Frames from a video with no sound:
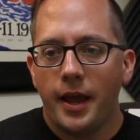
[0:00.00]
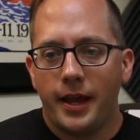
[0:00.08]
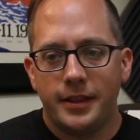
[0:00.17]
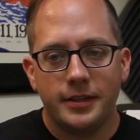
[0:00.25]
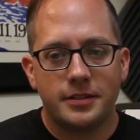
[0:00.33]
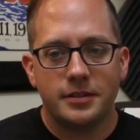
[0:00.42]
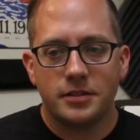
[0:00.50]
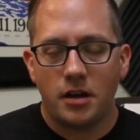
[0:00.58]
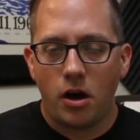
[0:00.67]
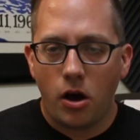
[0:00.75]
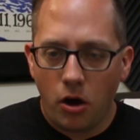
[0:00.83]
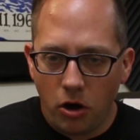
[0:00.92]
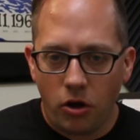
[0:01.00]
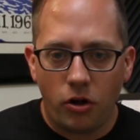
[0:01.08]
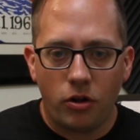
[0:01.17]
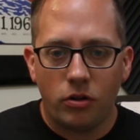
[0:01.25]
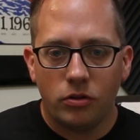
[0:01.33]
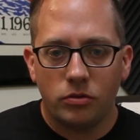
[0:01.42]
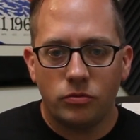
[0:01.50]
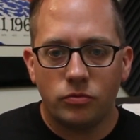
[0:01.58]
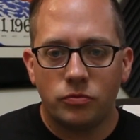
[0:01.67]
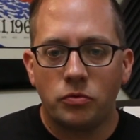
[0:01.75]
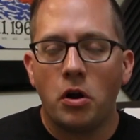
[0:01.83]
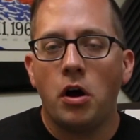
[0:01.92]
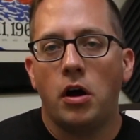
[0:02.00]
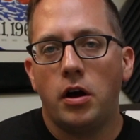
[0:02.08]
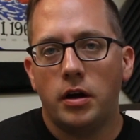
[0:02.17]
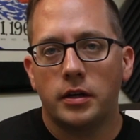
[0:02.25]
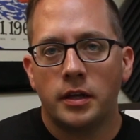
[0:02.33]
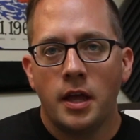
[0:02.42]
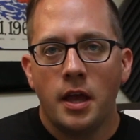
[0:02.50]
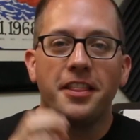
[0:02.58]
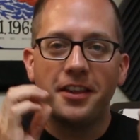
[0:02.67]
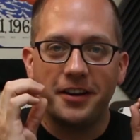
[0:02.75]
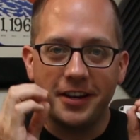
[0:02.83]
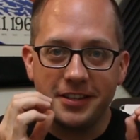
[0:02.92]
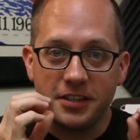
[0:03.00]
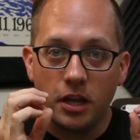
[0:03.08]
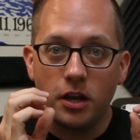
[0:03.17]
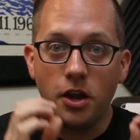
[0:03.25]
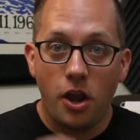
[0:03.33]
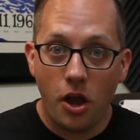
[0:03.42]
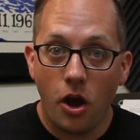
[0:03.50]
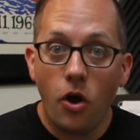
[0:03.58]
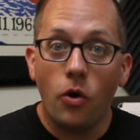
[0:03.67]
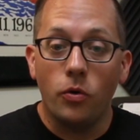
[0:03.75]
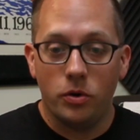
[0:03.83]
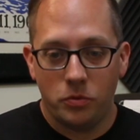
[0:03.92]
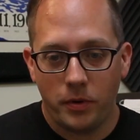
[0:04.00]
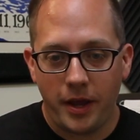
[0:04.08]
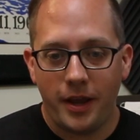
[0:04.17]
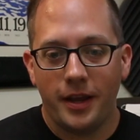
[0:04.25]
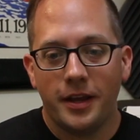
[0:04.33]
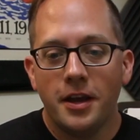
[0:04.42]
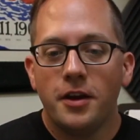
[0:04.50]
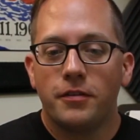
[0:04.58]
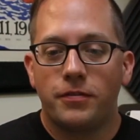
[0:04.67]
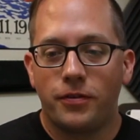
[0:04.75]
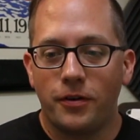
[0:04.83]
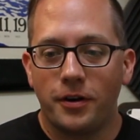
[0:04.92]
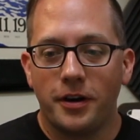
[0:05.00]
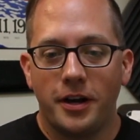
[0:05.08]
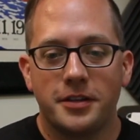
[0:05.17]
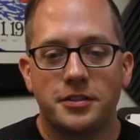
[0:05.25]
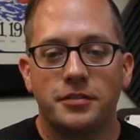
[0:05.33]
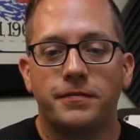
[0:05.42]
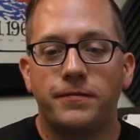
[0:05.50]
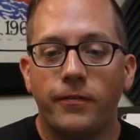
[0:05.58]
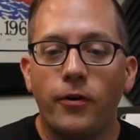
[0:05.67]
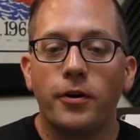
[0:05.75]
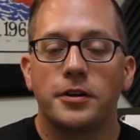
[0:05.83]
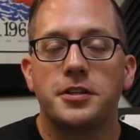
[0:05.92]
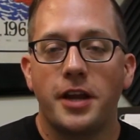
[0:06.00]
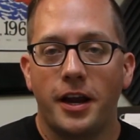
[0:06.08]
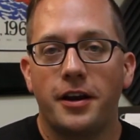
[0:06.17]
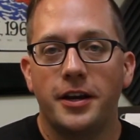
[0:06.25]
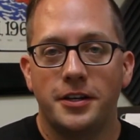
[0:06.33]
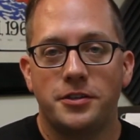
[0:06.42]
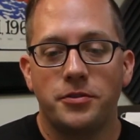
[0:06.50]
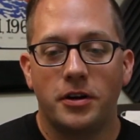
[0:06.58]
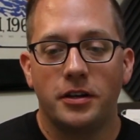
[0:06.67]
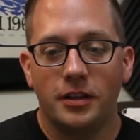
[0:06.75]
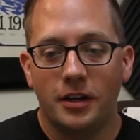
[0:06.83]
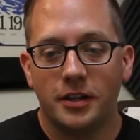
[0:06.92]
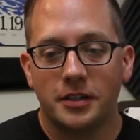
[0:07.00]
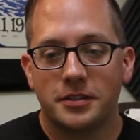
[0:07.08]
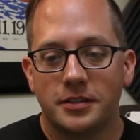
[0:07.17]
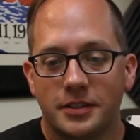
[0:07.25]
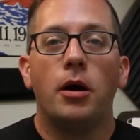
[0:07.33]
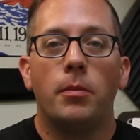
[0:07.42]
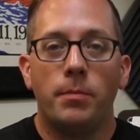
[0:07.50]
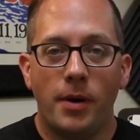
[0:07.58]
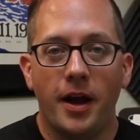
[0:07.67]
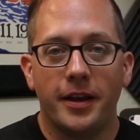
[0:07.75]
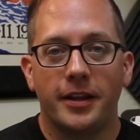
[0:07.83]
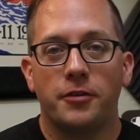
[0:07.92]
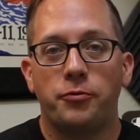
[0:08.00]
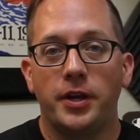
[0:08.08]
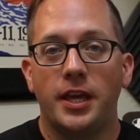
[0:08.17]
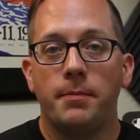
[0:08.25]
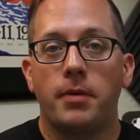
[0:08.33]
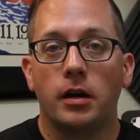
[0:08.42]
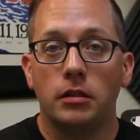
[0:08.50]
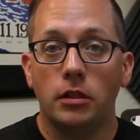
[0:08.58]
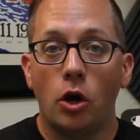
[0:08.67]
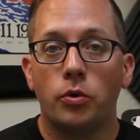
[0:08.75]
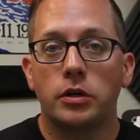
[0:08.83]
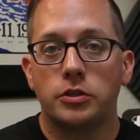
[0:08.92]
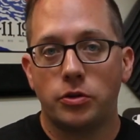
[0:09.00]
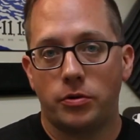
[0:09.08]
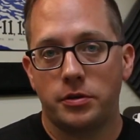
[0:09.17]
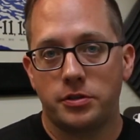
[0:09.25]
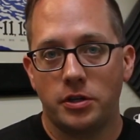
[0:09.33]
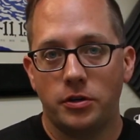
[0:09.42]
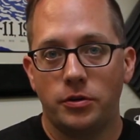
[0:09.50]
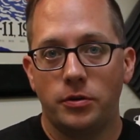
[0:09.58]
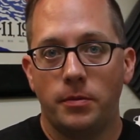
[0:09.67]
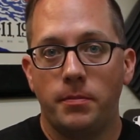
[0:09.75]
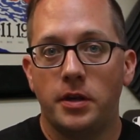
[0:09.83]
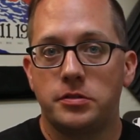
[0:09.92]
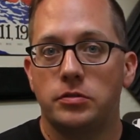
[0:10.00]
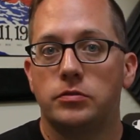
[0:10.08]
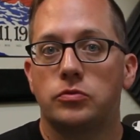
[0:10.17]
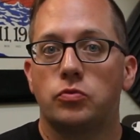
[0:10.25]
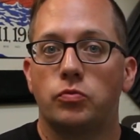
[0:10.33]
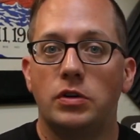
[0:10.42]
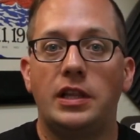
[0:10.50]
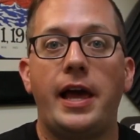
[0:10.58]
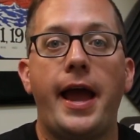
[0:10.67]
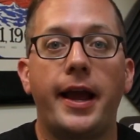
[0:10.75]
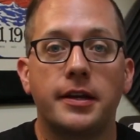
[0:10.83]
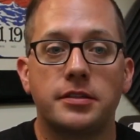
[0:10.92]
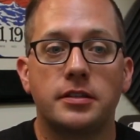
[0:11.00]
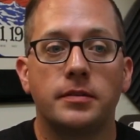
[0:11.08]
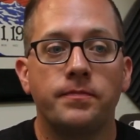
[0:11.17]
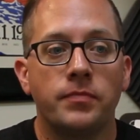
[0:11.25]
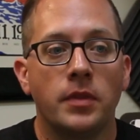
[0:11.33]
And this is all wrong. There is no way for us to force air into our lungs. But if we keep our lower torso muscles relaxed